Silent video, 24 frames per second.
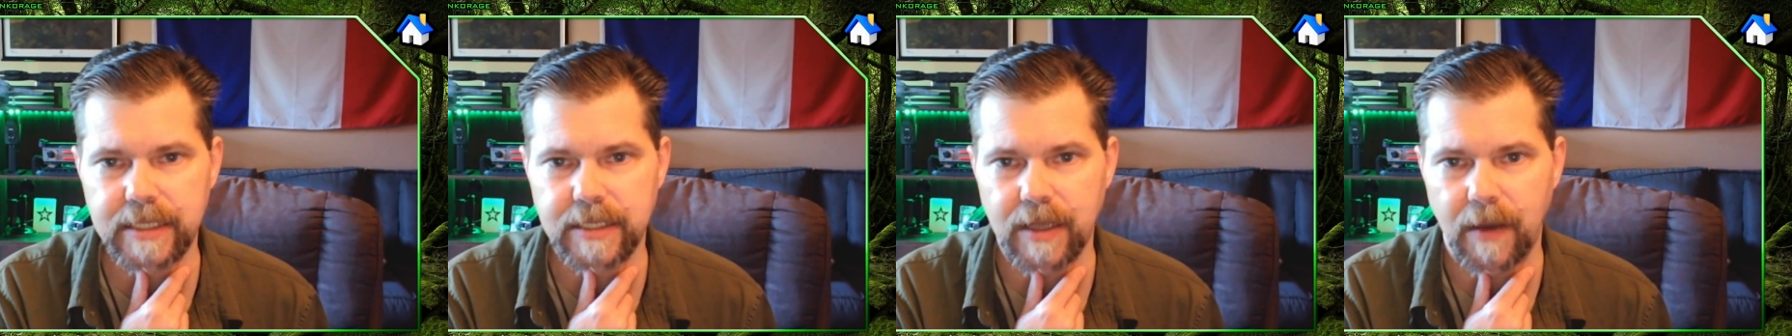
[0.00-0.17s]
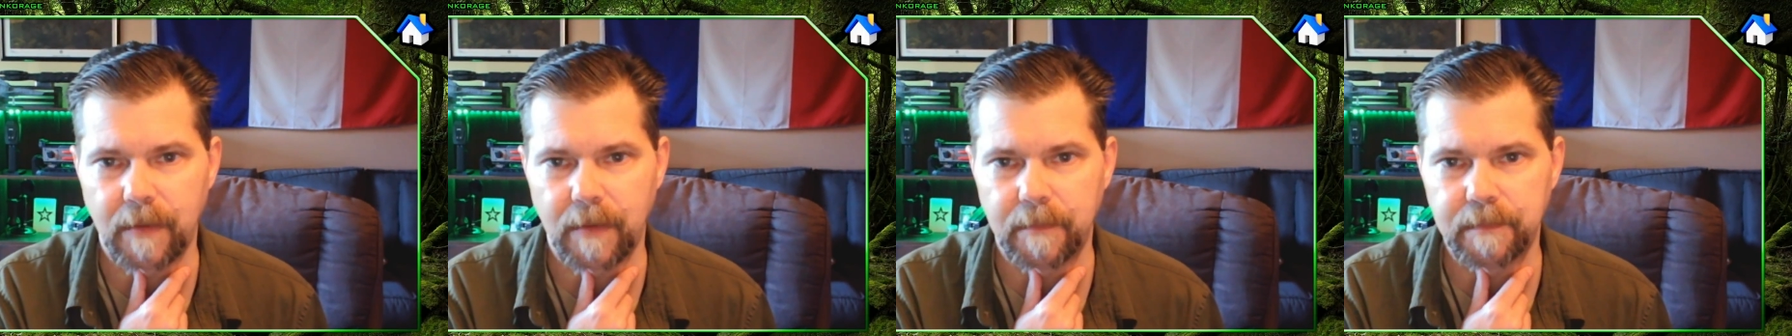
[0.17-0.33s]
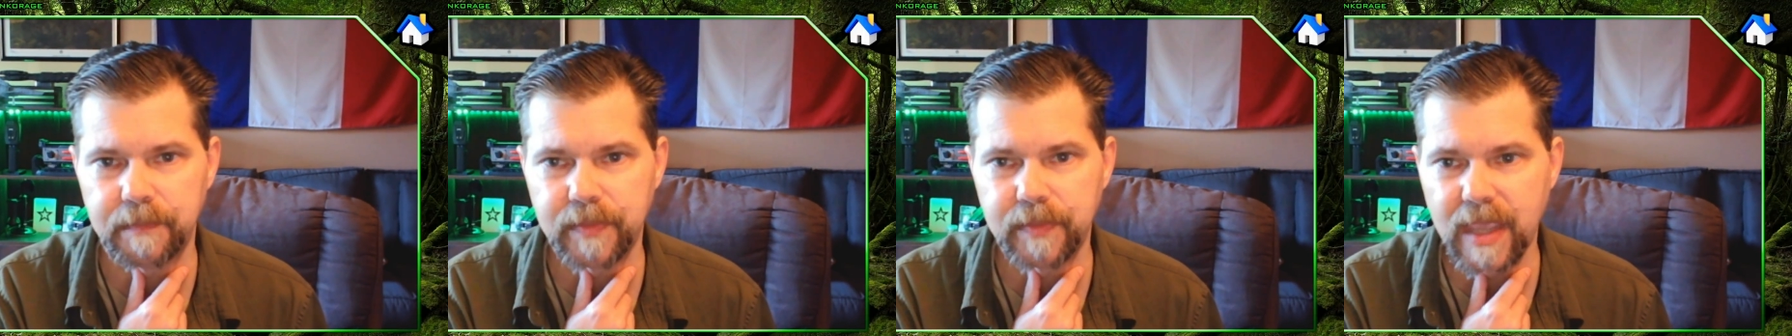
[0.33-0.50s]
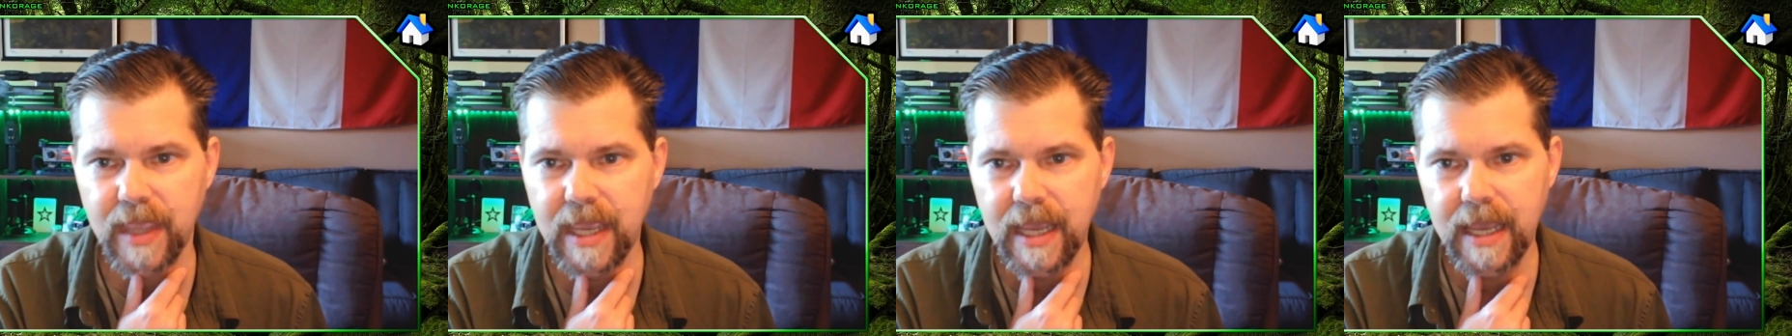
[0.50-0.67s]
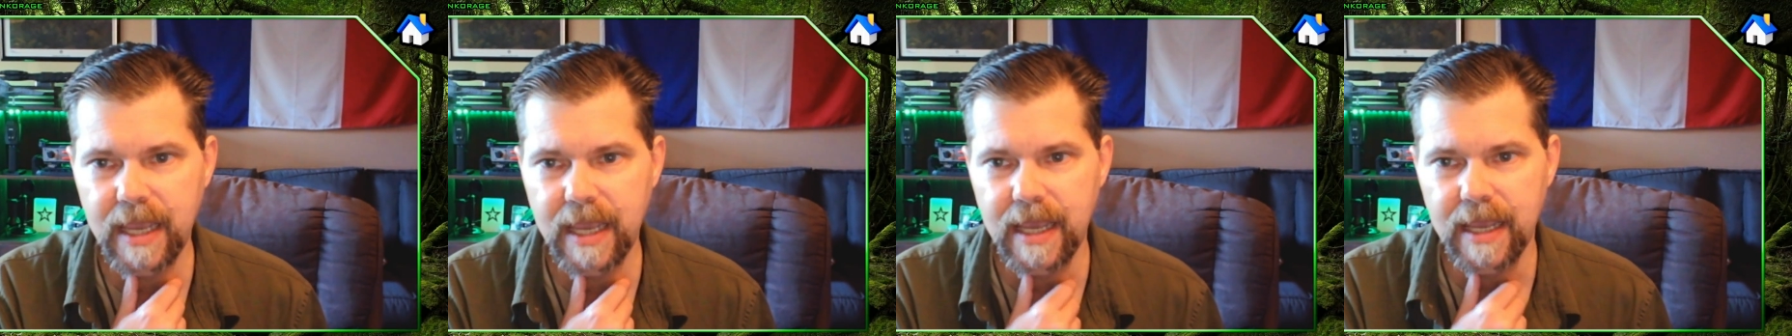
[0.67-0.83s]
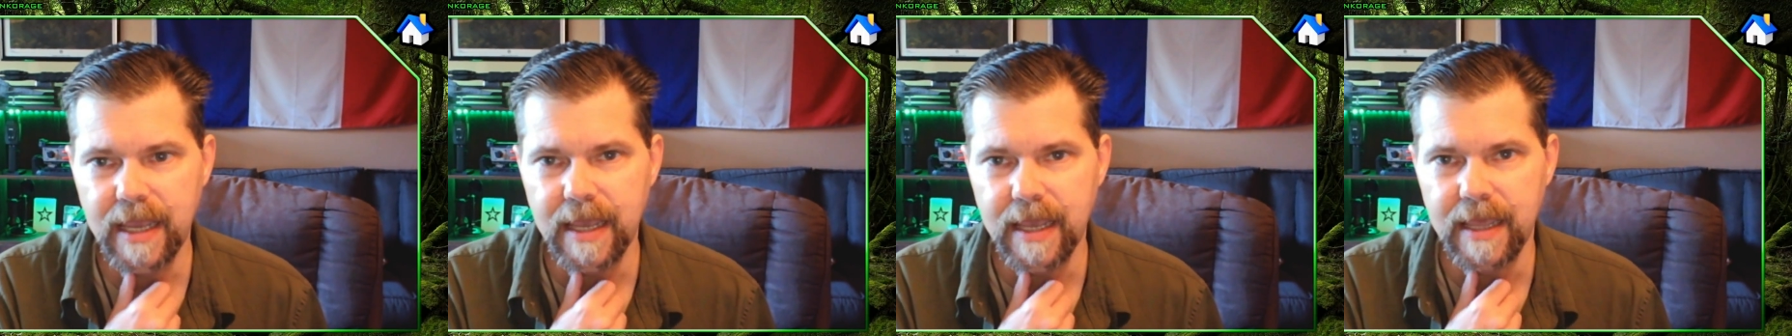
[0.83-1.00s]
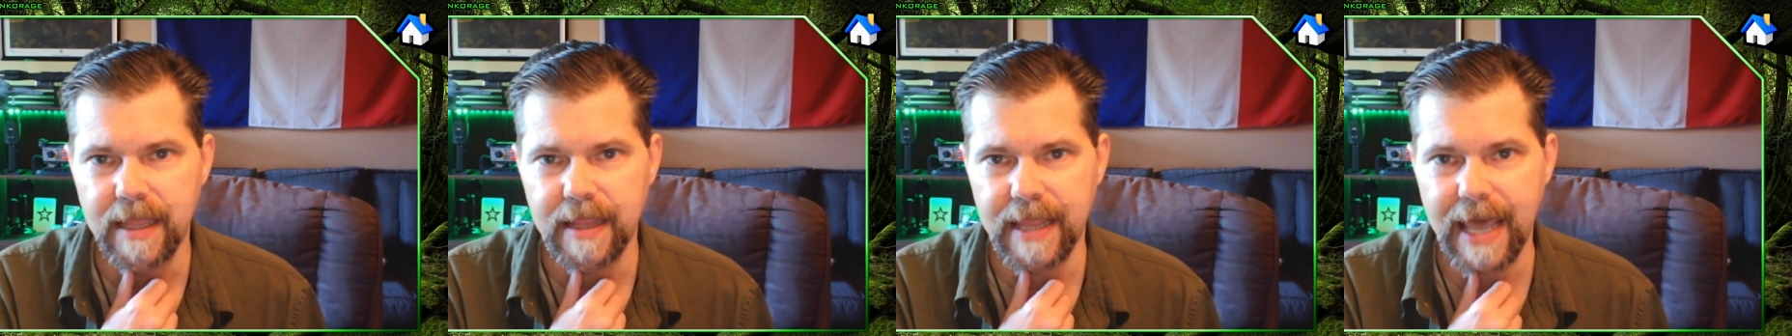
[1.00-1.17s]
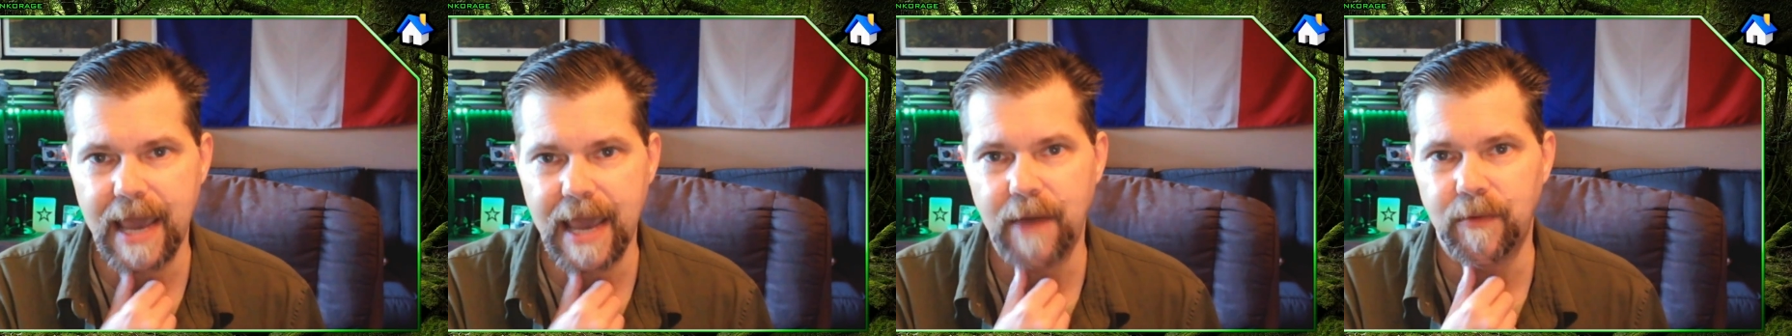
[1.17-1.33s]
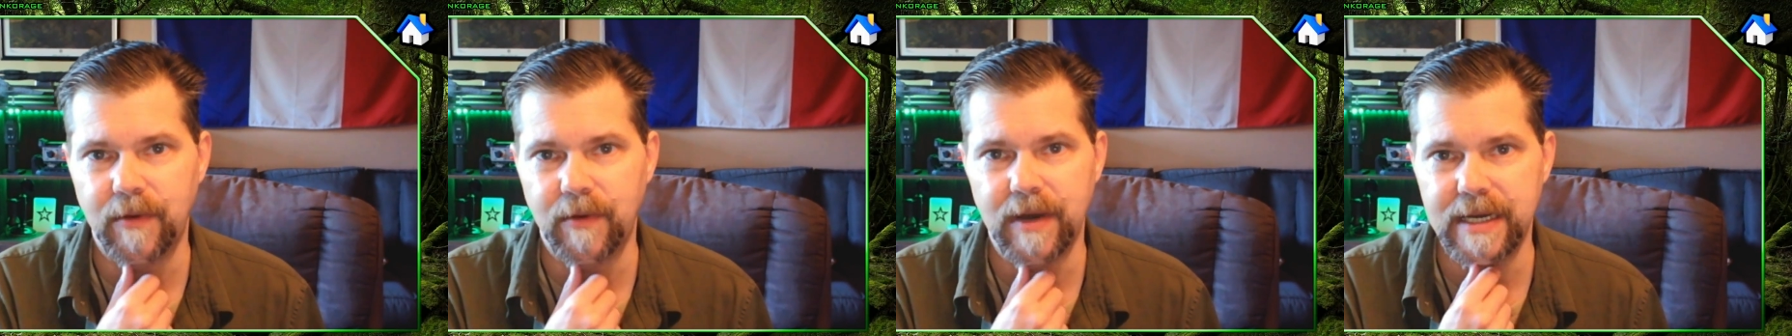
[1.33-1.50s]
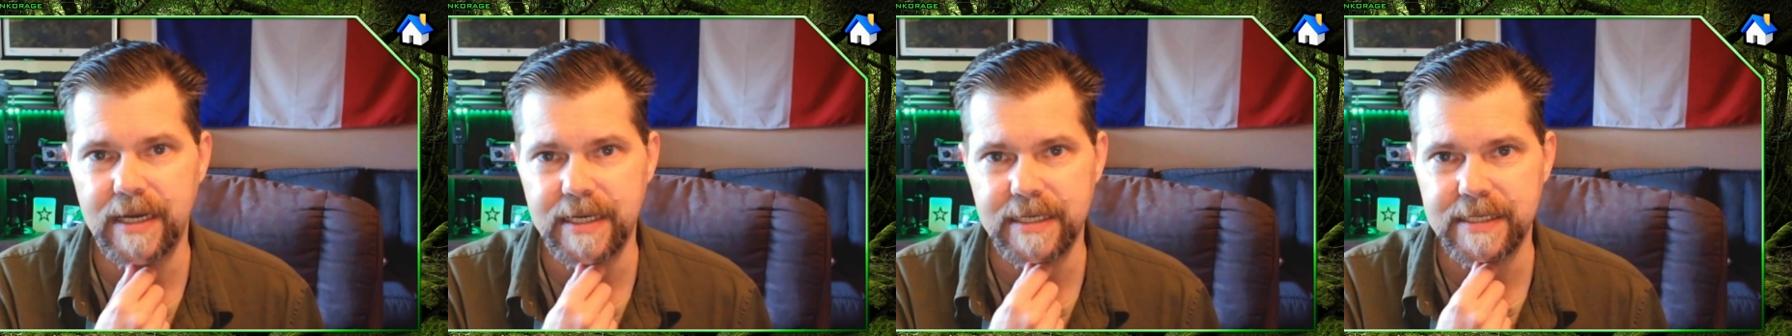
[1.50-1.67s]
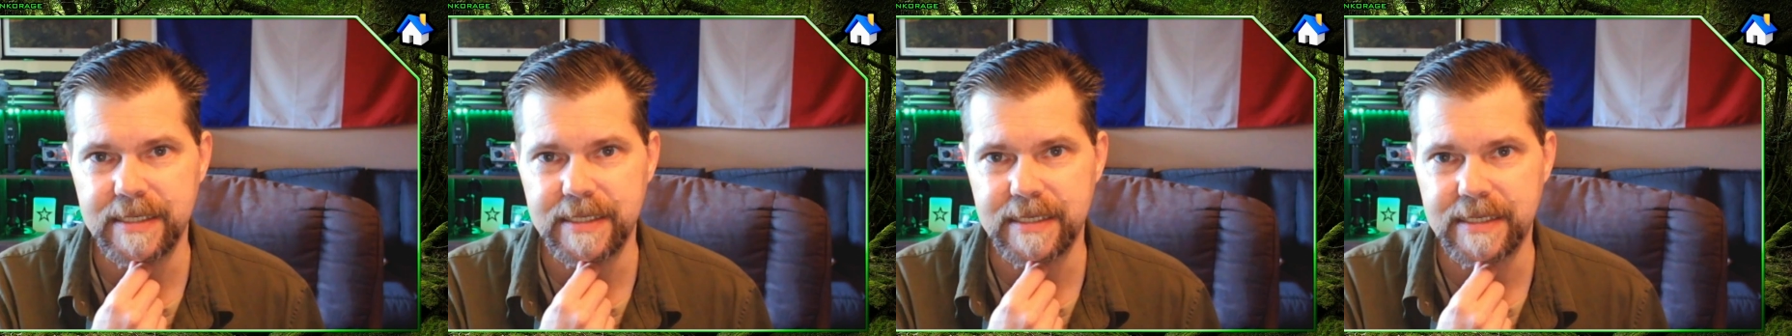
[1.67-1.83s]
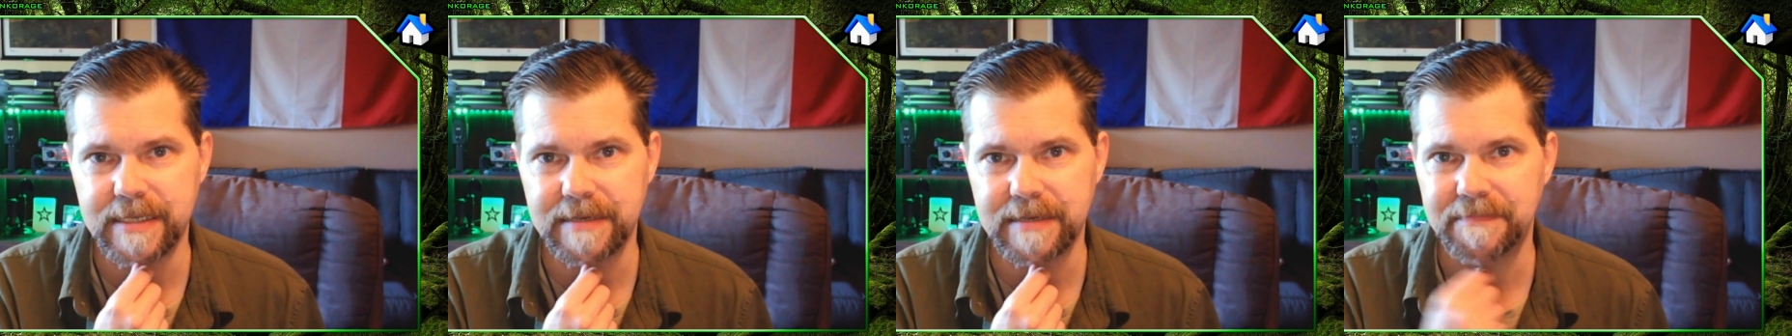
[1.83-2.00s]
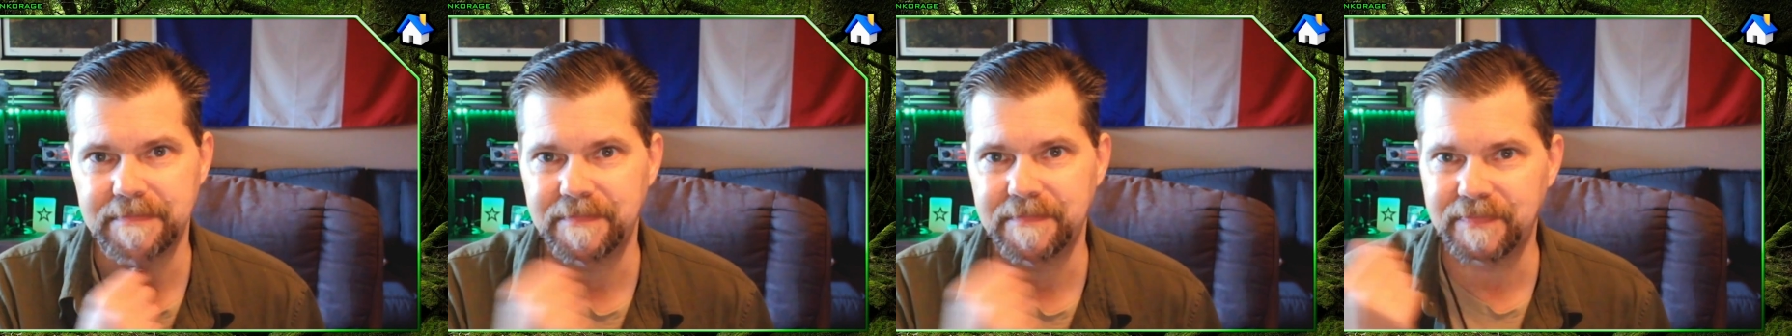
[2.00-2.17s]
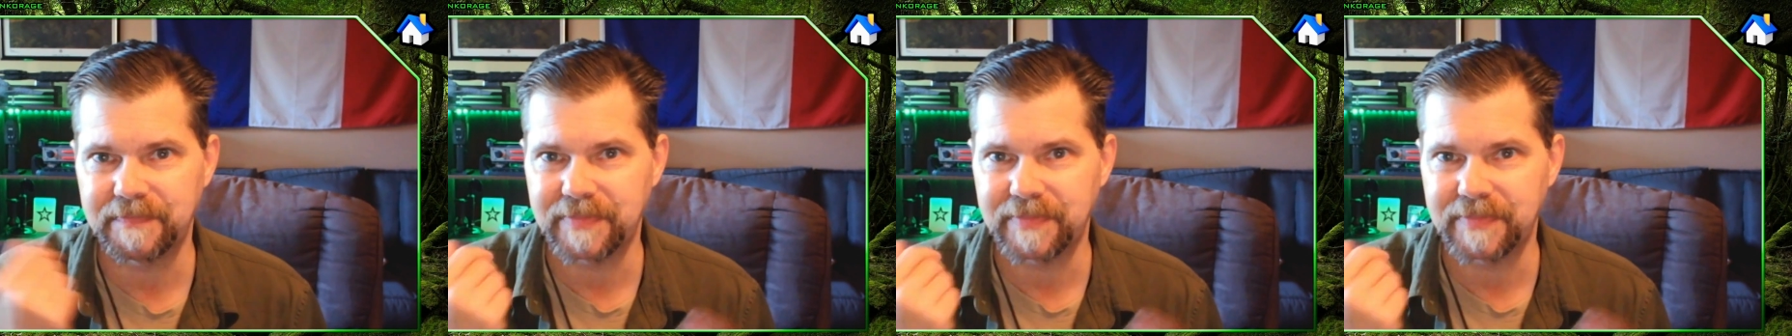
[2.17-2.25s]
So that was